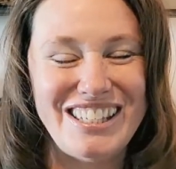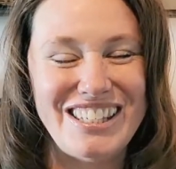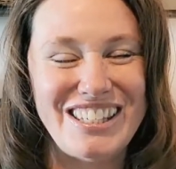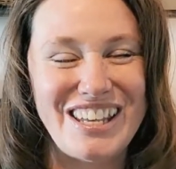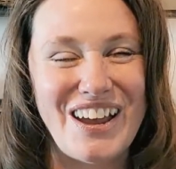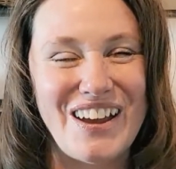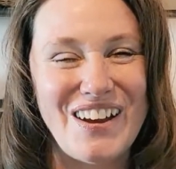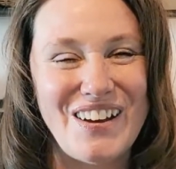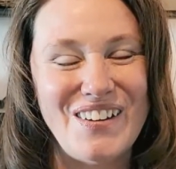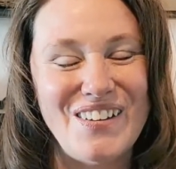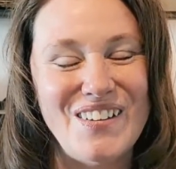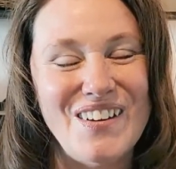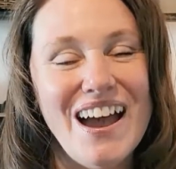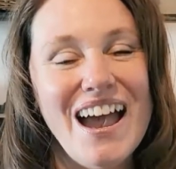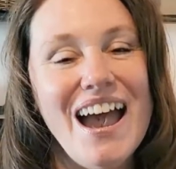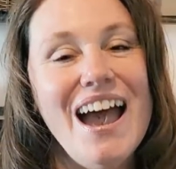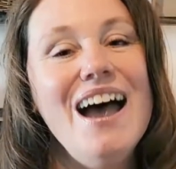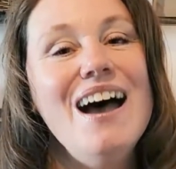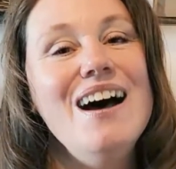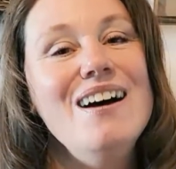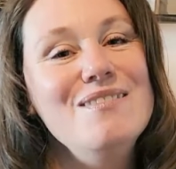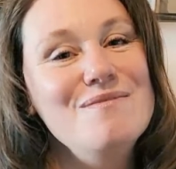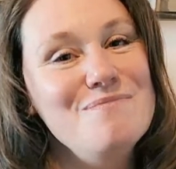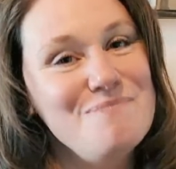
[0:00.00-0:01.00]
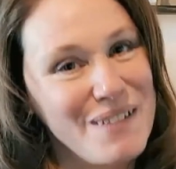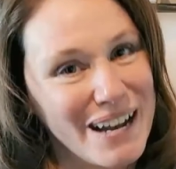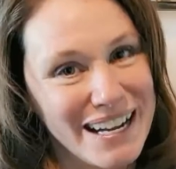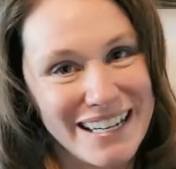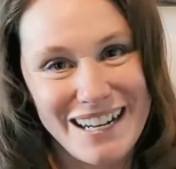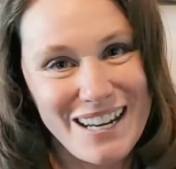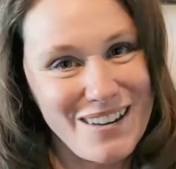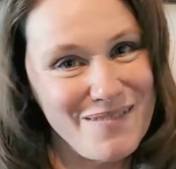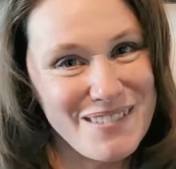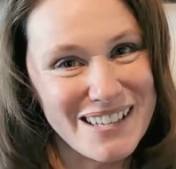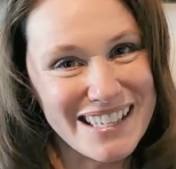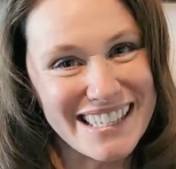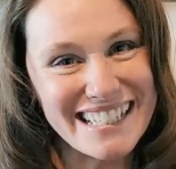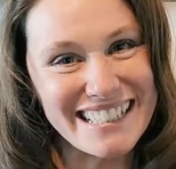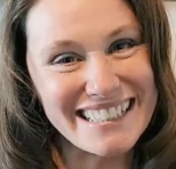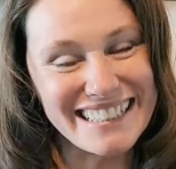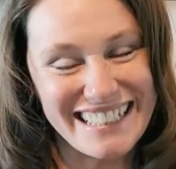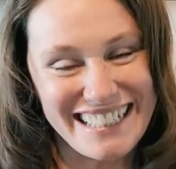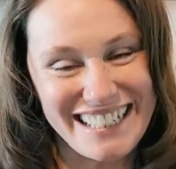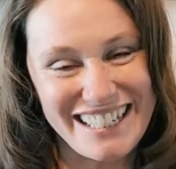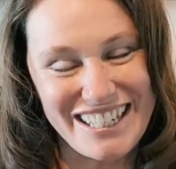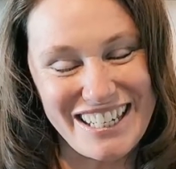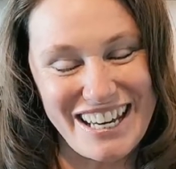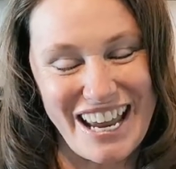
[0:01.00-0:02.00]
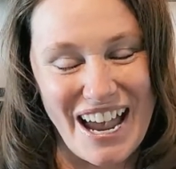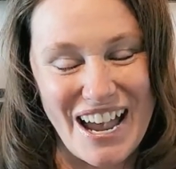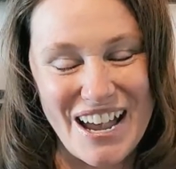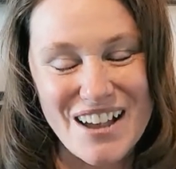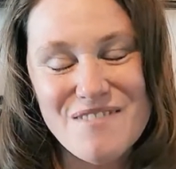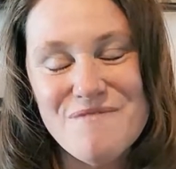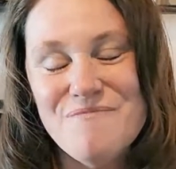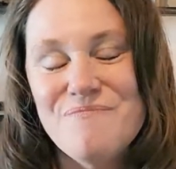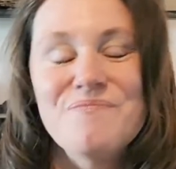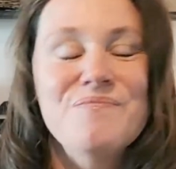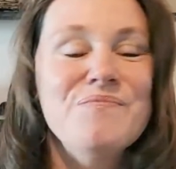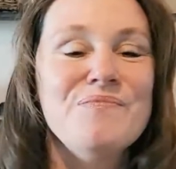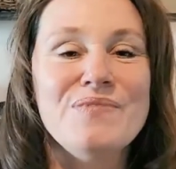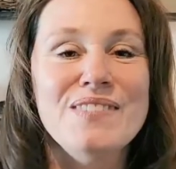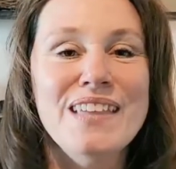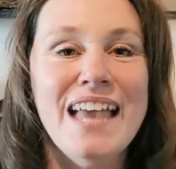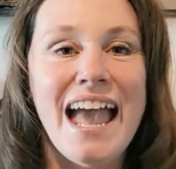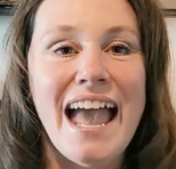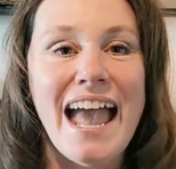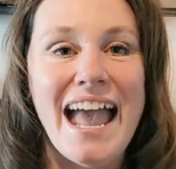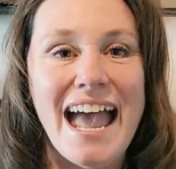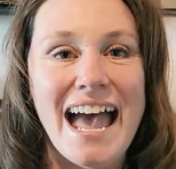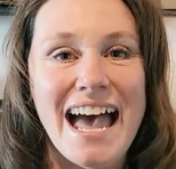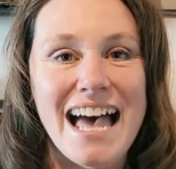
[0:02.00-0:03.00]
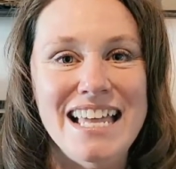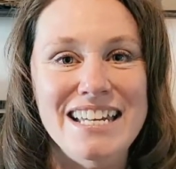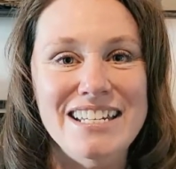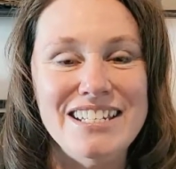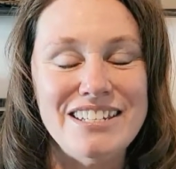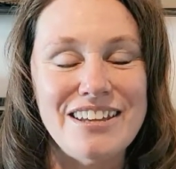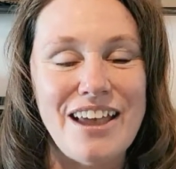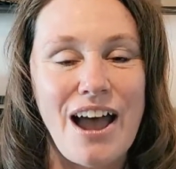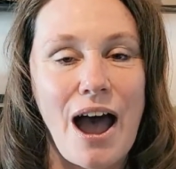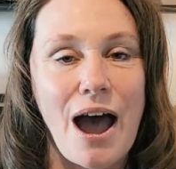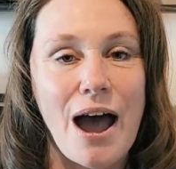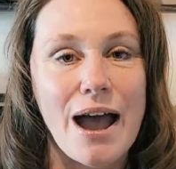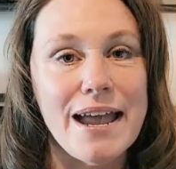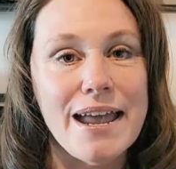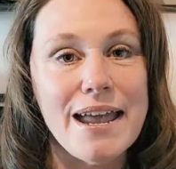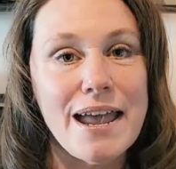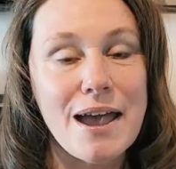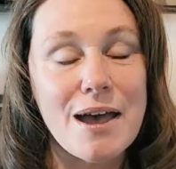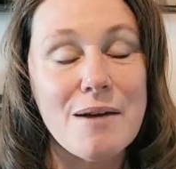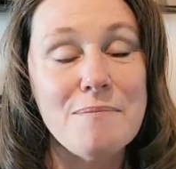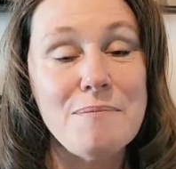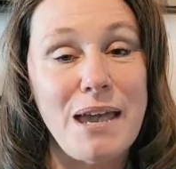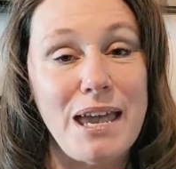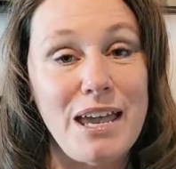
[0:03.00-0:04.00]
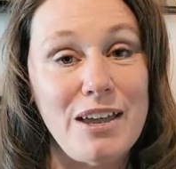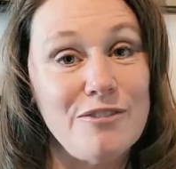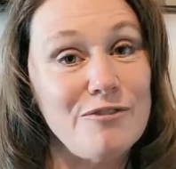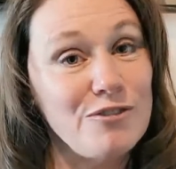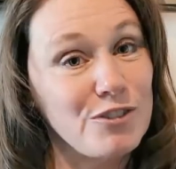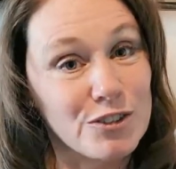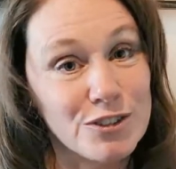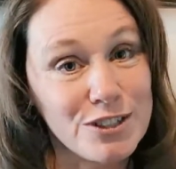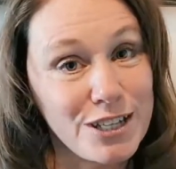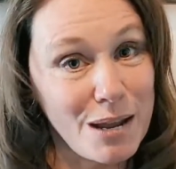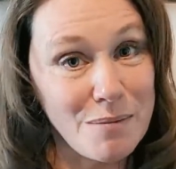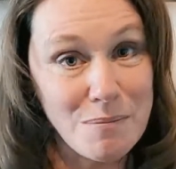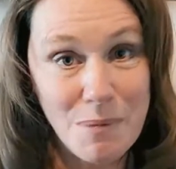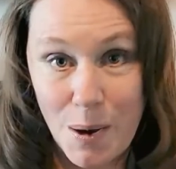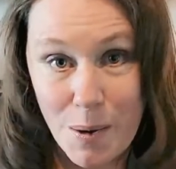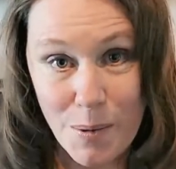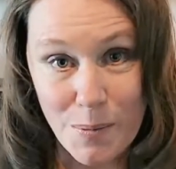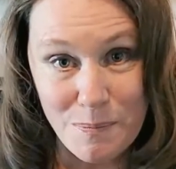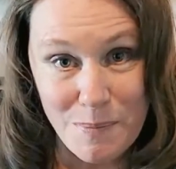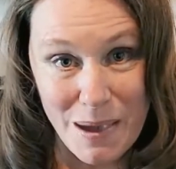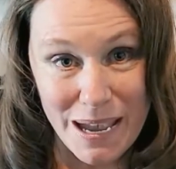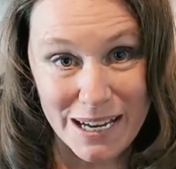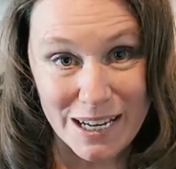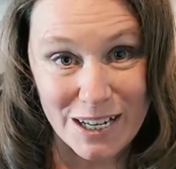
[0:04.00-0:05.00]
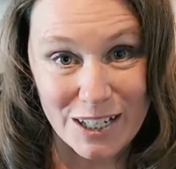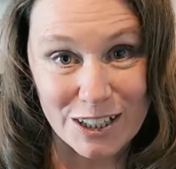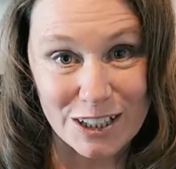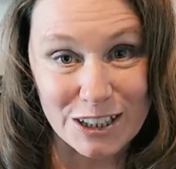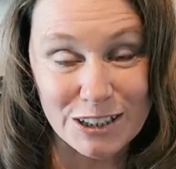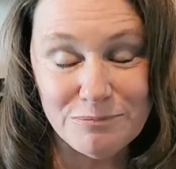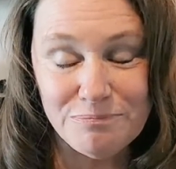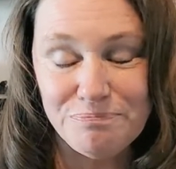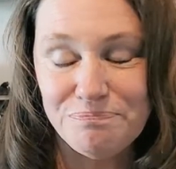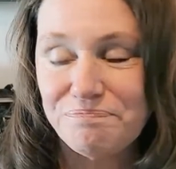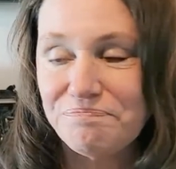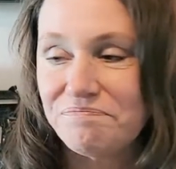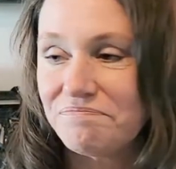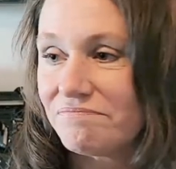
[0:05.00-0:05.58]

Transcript: So my name is Alecia, and I am a full-time homemaker